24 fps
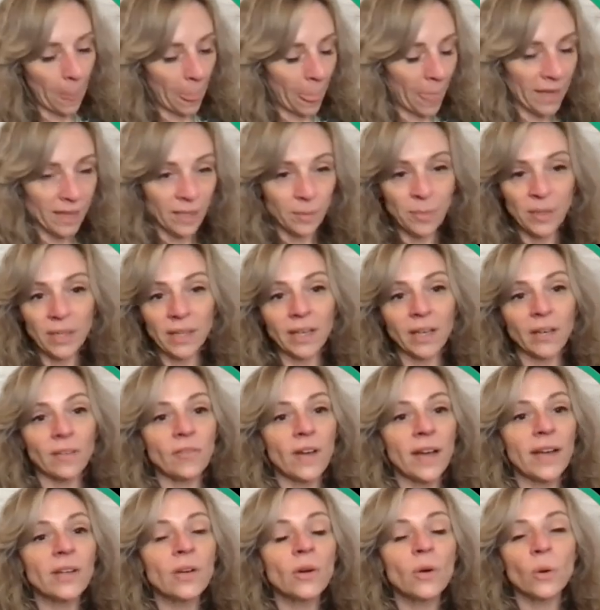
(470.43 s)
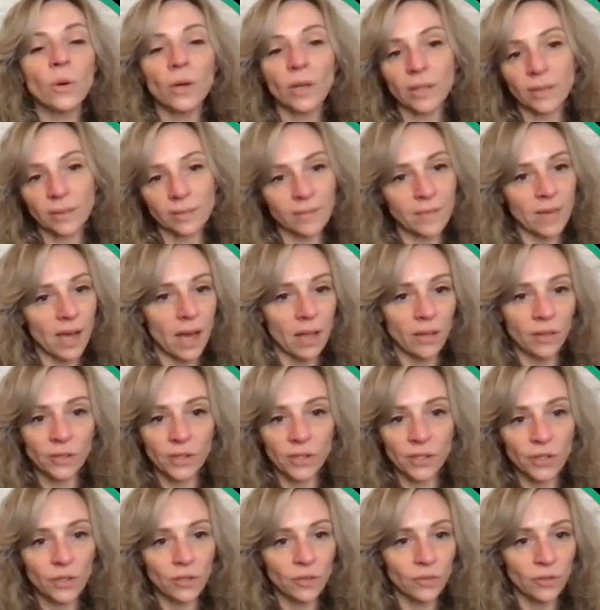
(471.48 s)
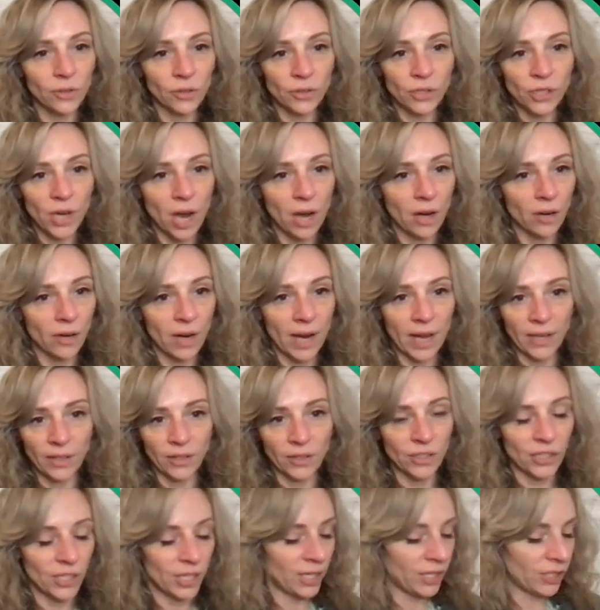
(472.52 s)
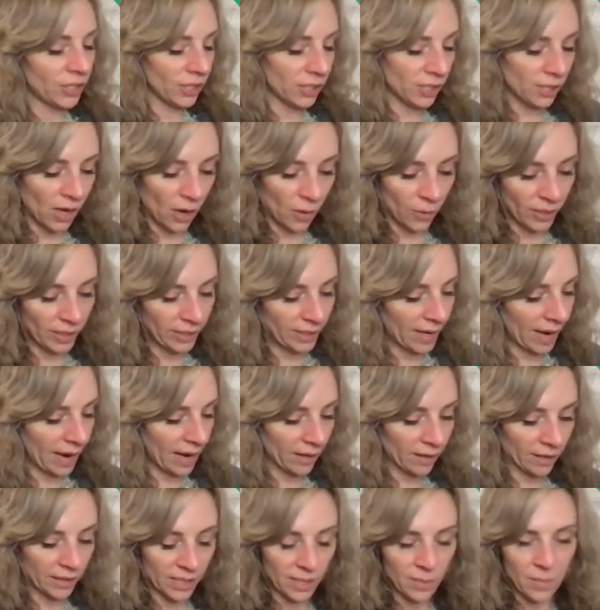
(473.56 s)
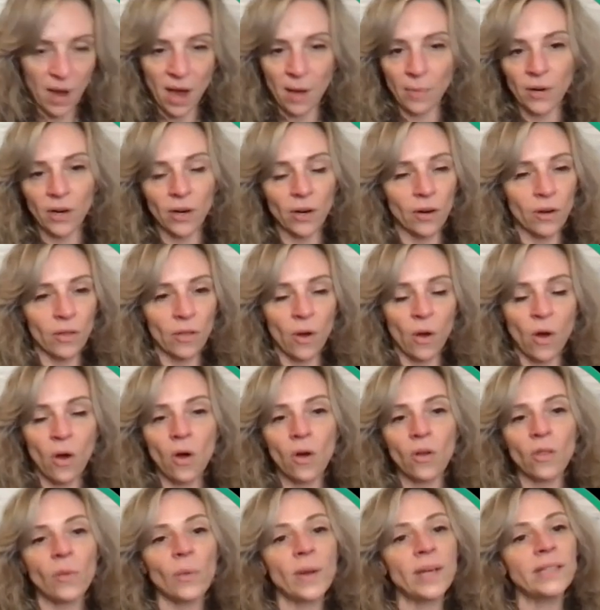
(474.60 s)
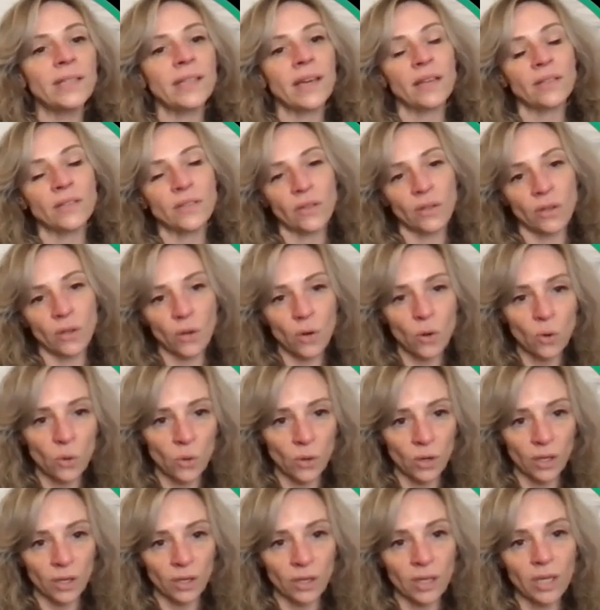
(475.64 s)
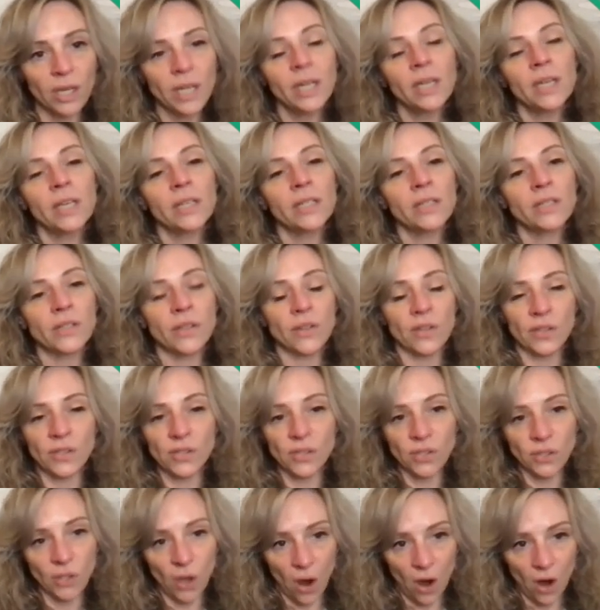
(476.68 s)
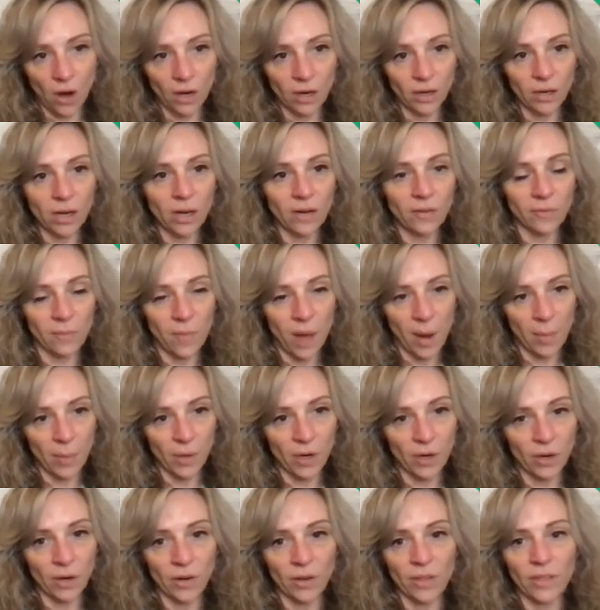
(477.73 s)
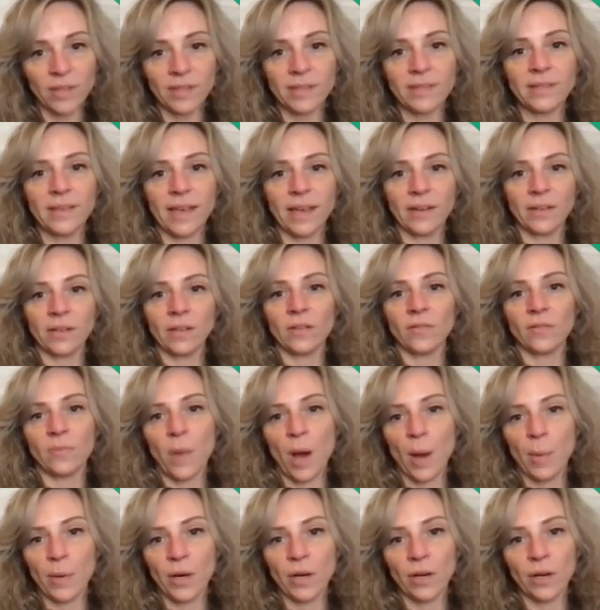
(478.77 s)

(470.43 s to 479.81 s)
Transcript: It could be like a red cord colored in your root chakra energy, just going down into Mama Earth, all the way down to the core, to the star of Mama Earth, the center of Mama